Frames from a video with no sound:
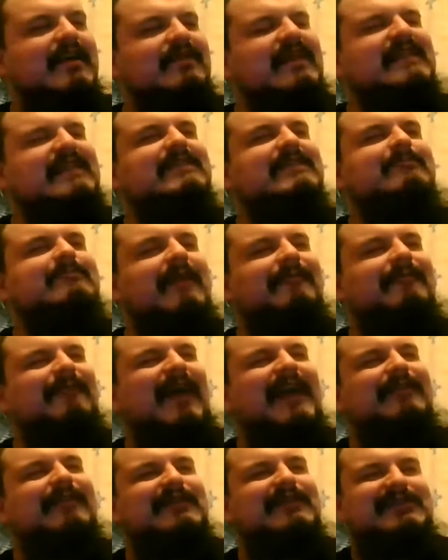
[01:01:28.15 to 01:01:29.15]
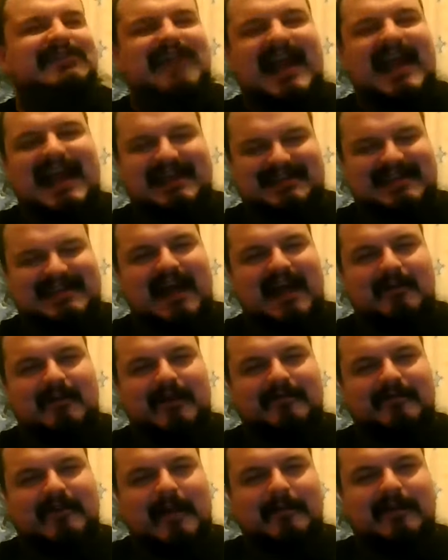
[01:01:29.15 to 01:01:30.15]
this is my favorite snare
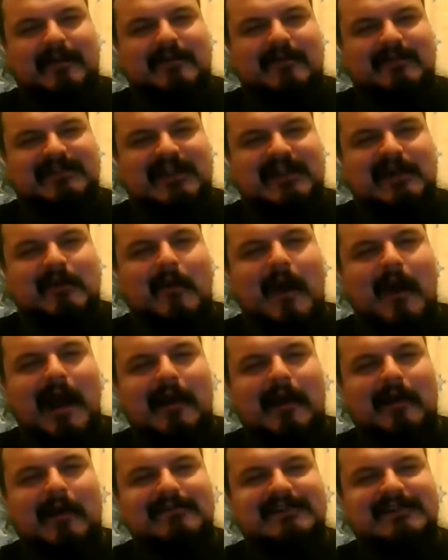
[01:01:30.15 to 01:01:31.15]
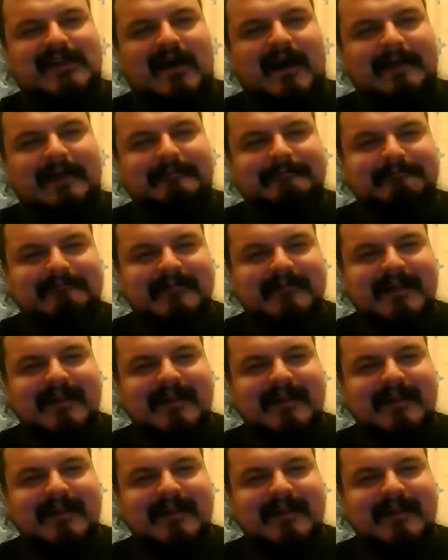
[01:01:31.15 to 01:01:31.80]
sound I've come across in quite a long time.